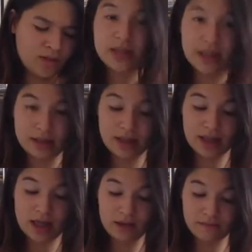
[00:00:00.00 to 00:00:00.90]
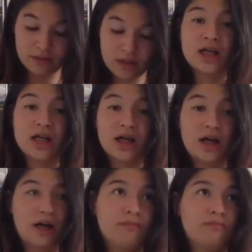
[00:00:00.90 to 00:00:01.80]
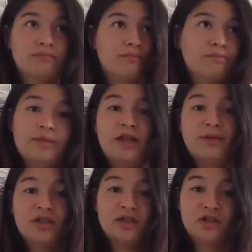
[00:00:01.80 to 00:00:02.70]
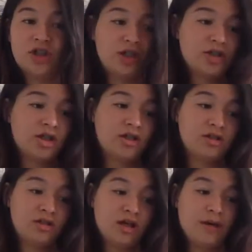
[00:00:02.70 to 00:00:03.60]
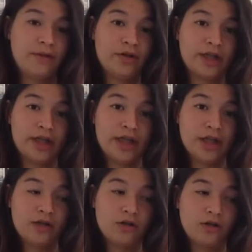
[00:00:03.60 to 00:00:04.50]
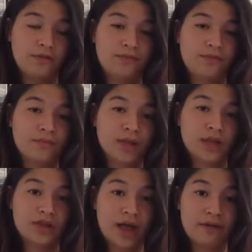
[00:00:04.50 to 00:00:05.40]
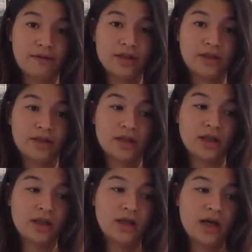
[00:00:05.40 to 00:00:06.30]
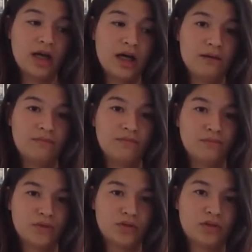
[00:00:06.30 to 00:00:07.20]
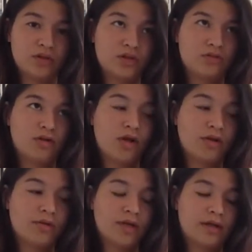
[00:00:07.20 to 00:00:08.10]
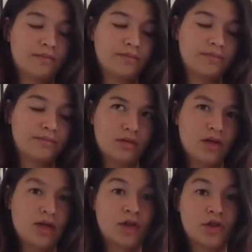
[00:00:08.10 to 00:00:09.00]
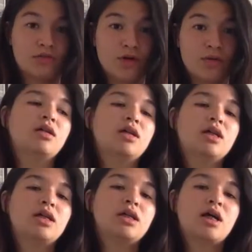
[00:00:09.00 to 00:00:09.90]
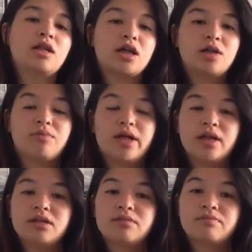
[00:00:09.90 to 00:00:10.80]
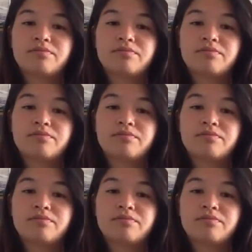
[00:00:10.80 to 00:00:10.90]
Yes, I have. Many places. JJ's, American Eagle, Sirens, in Toronto, a Country Road, and a Lucky Brand,